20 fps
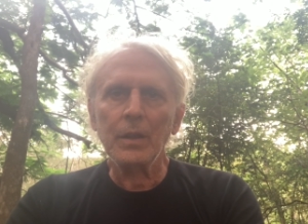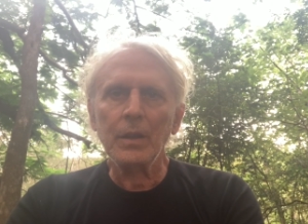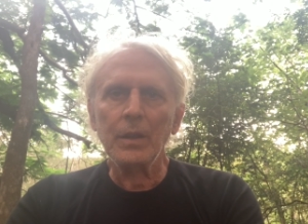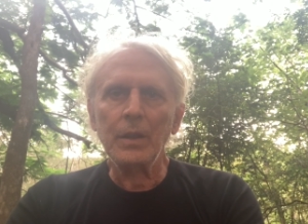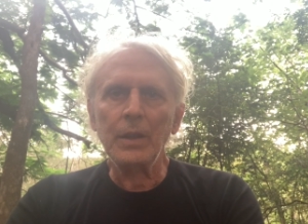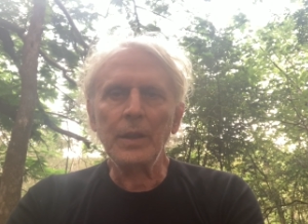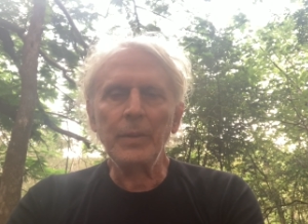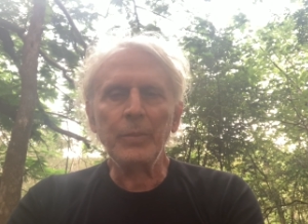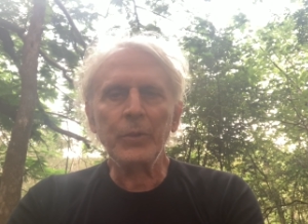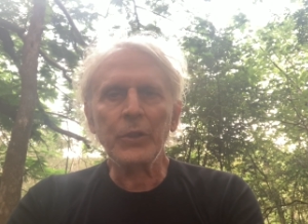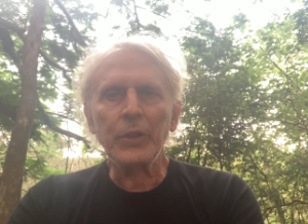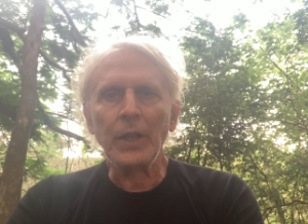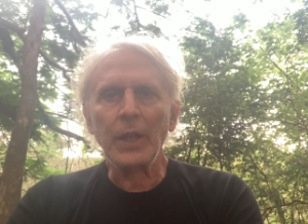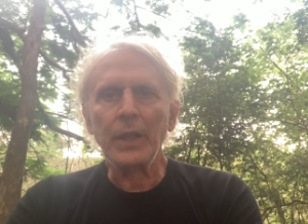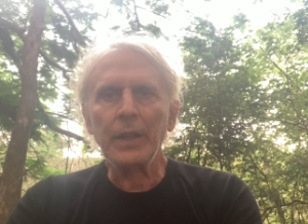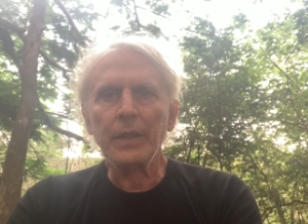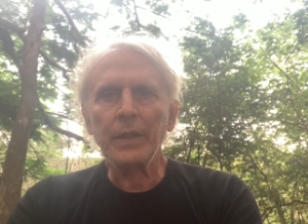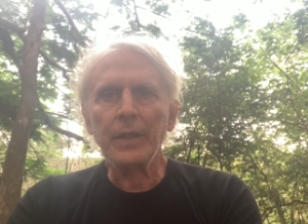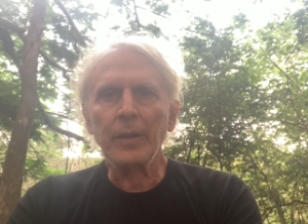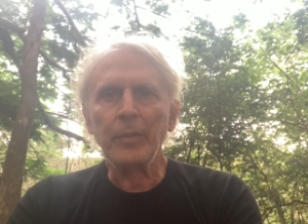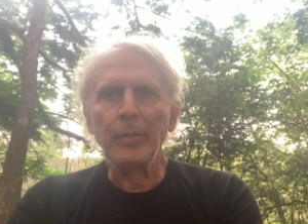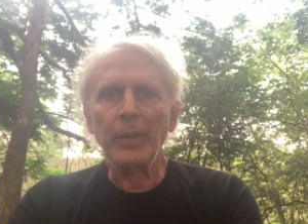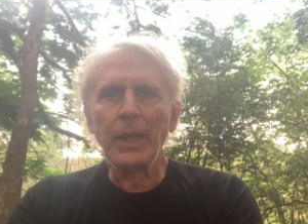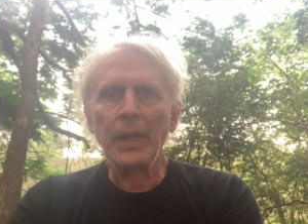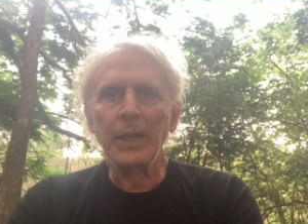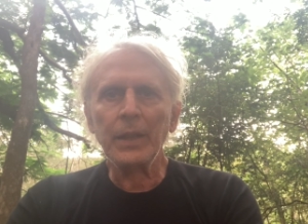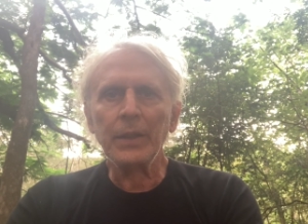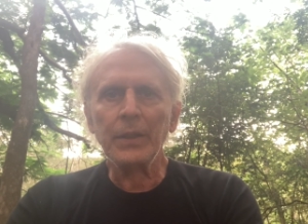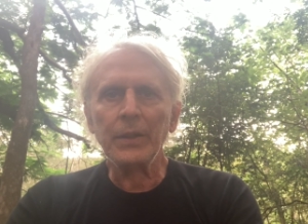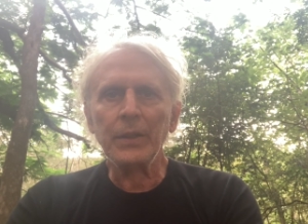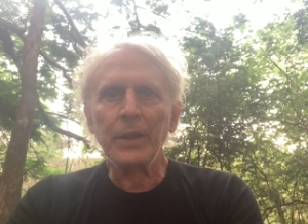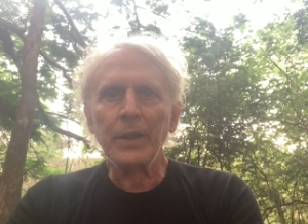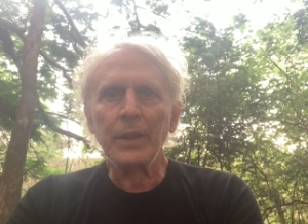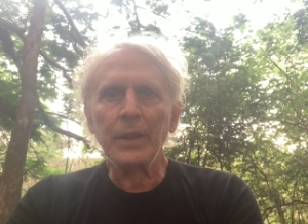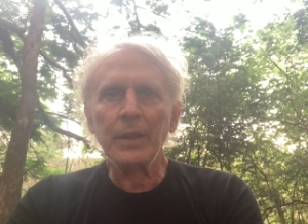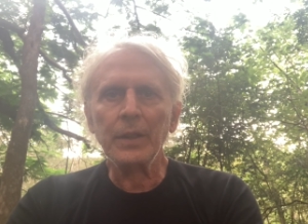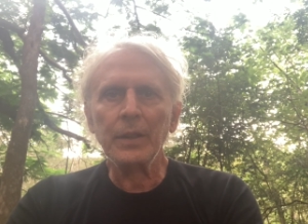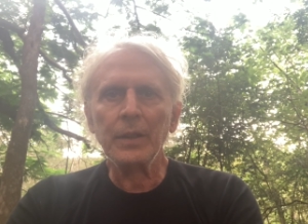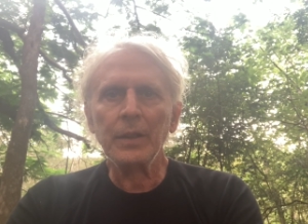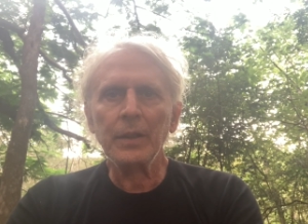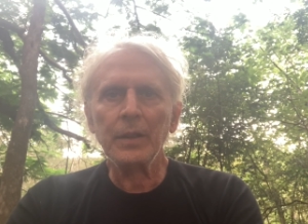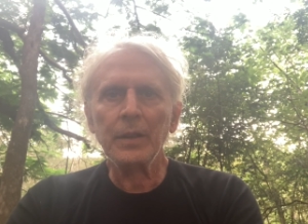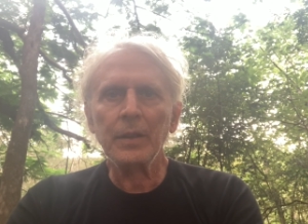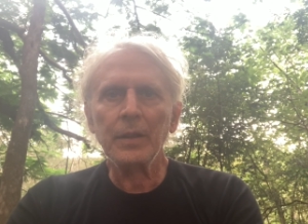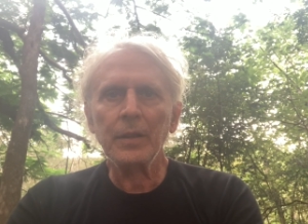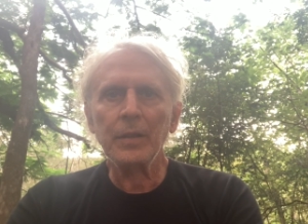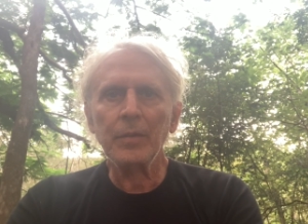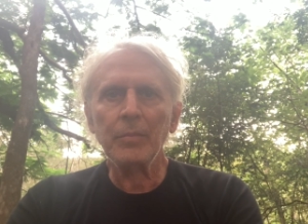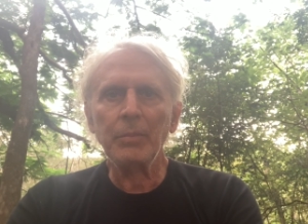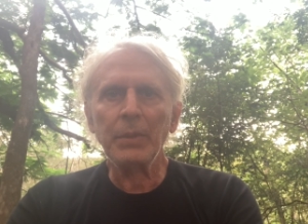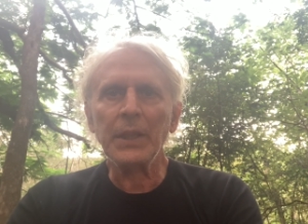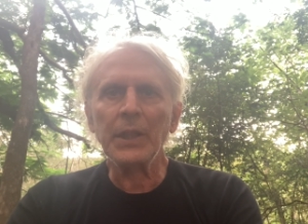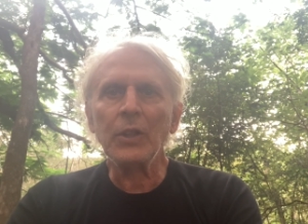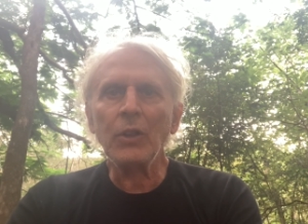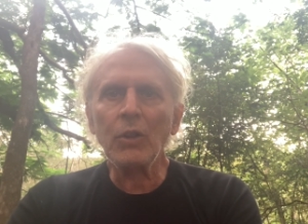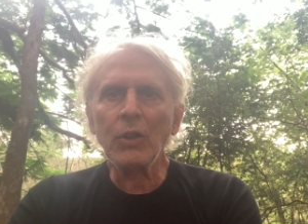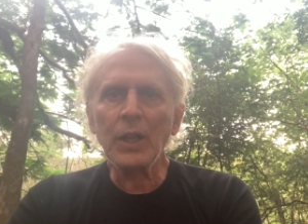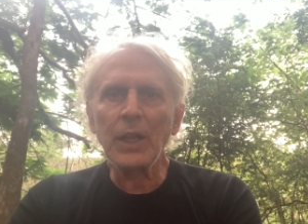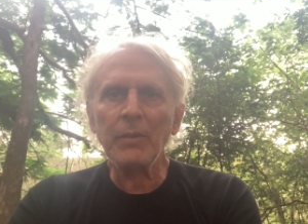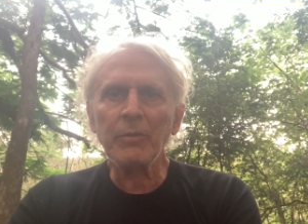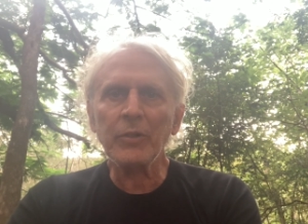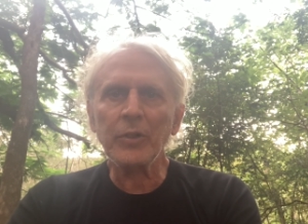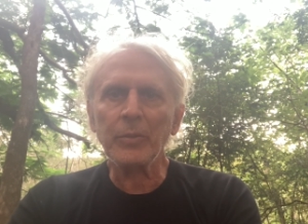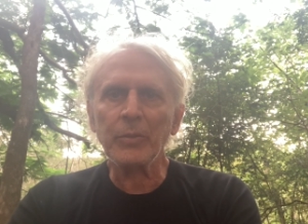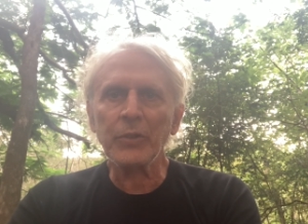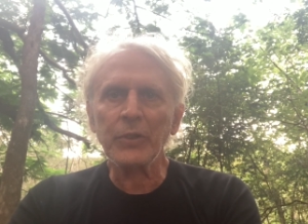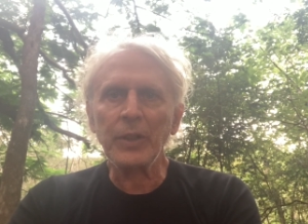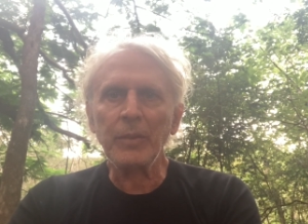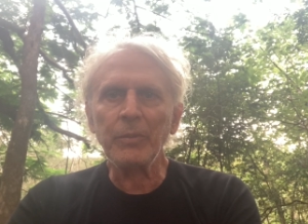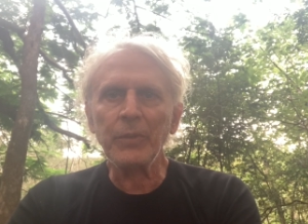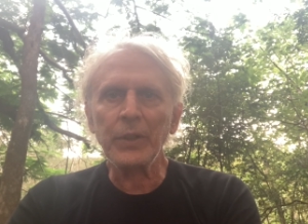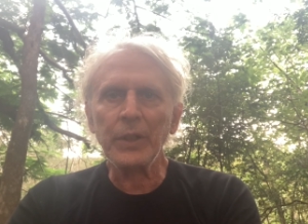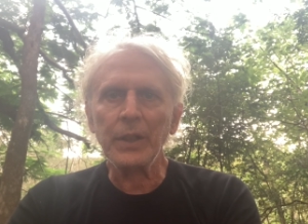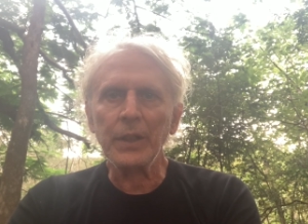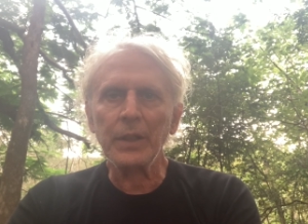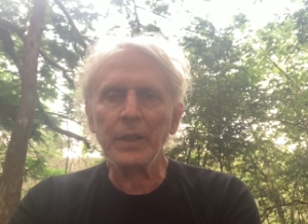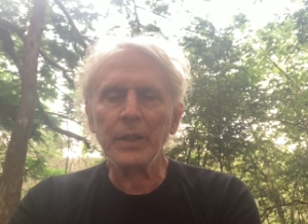deep state, cabal and thing. But it all comes from something.